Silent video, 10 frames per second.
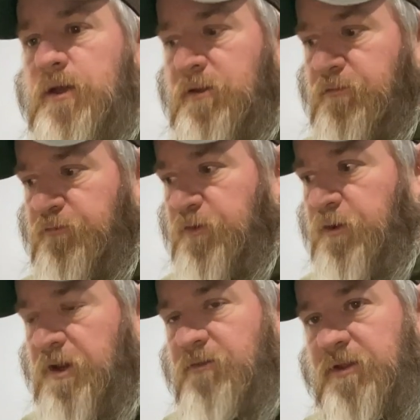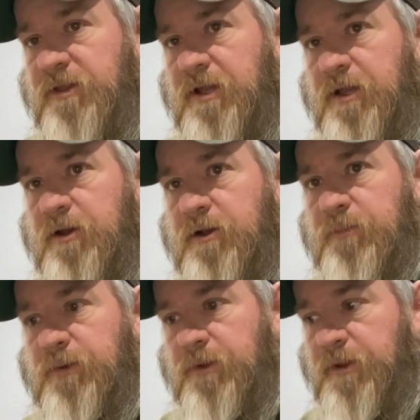fill everything
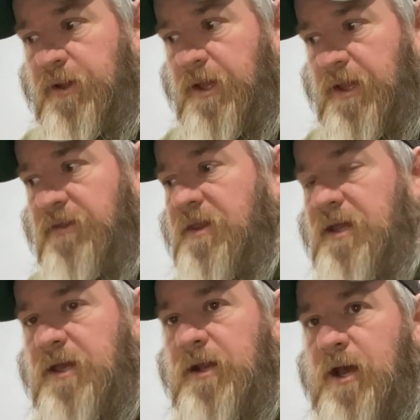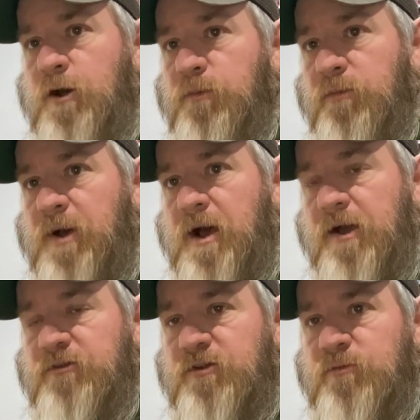up, and then I open my
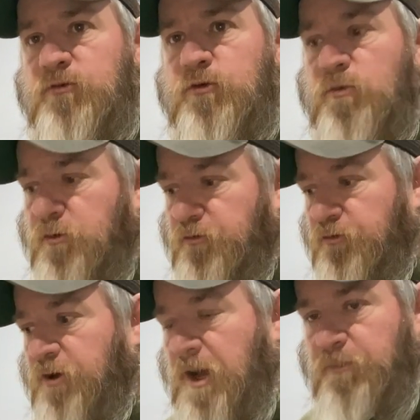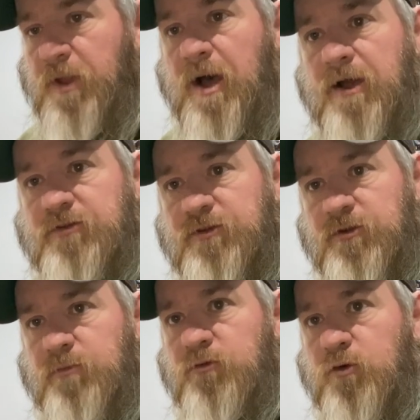oxygen absorbers, drop the
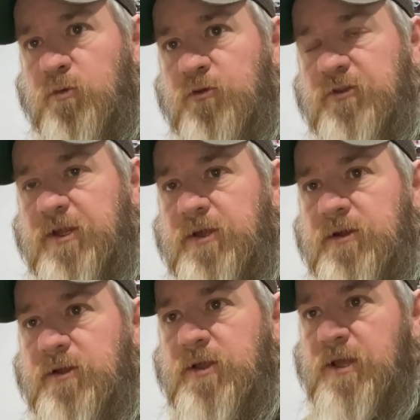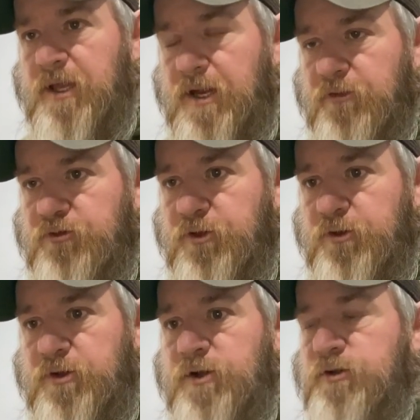oxygen absorbers in, and I'll show
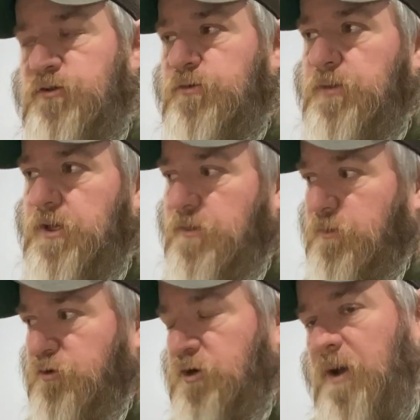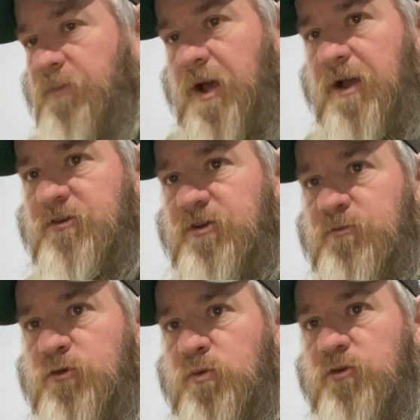you here in just a minute, but drop the oxygen
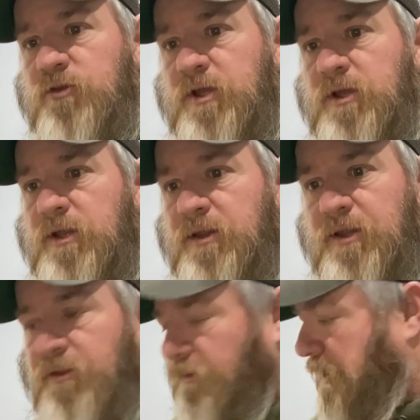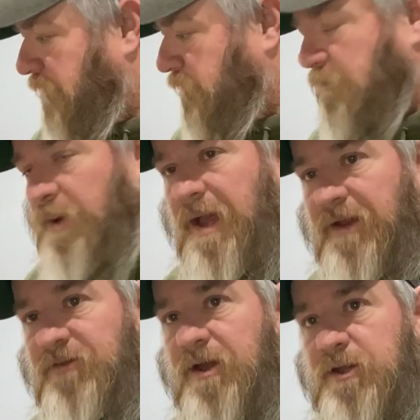absorbers in, and then like with the
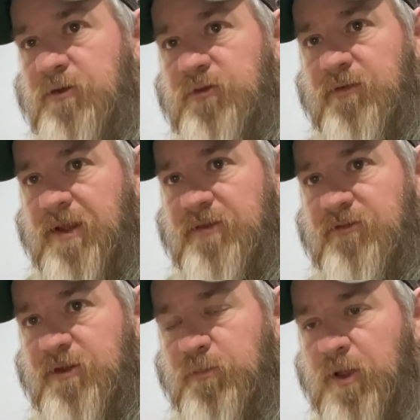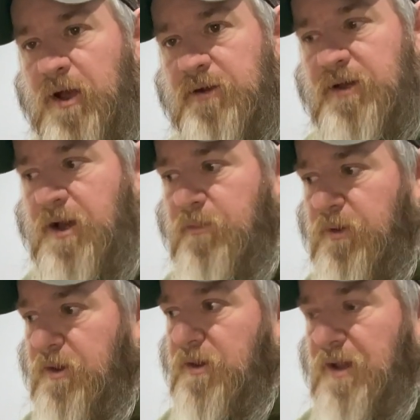bags I use, they've got the Ziploc top.
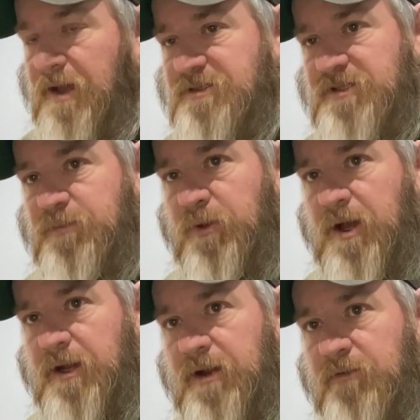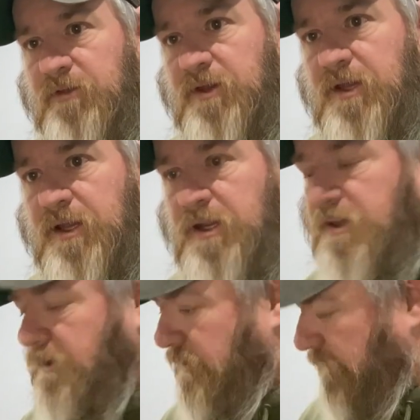I Ziploc everything
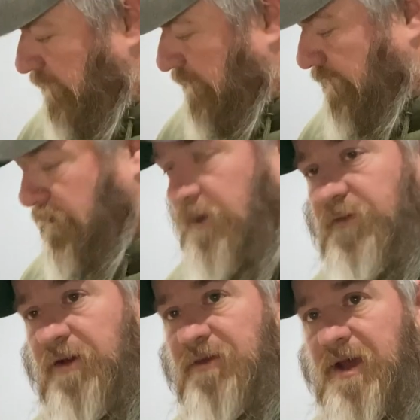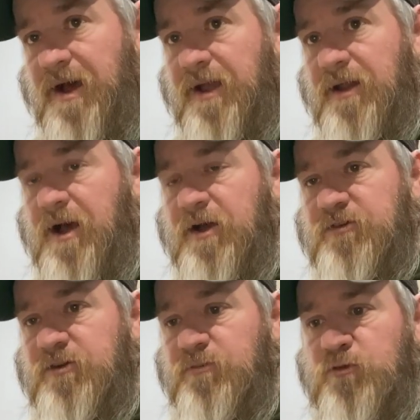in, and then if I've got
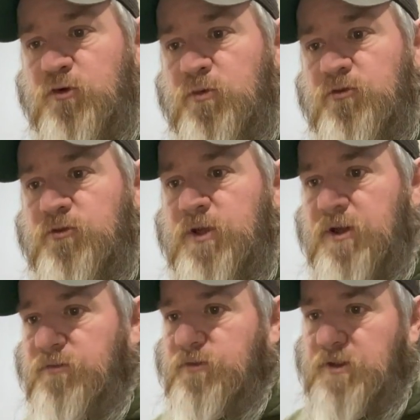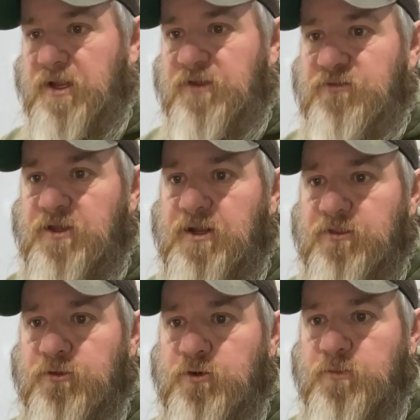oxygen absorbers left, like I said, I
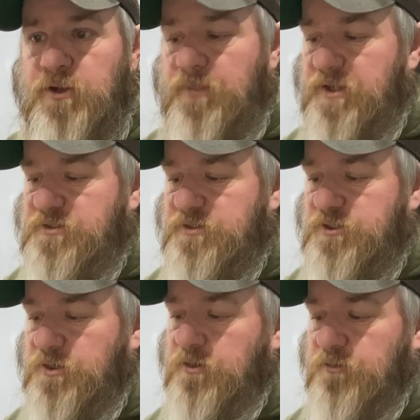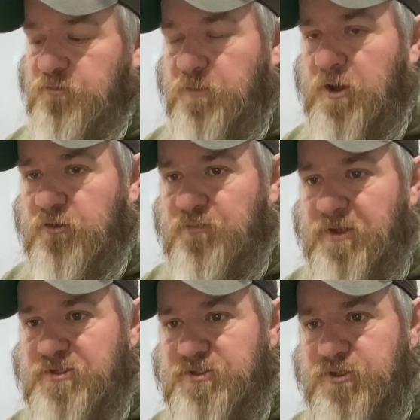throw them in a mason jar, the smallest
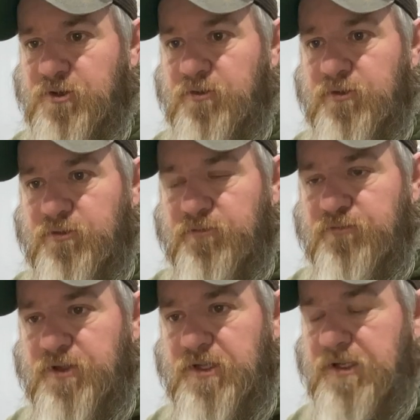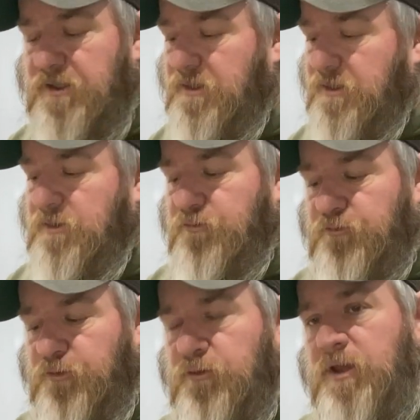mason jar that they'll fit in,
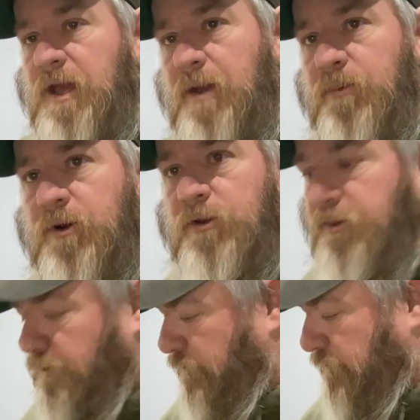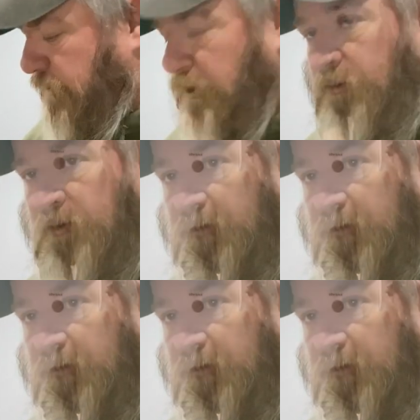screw the cap on, and you're good to go until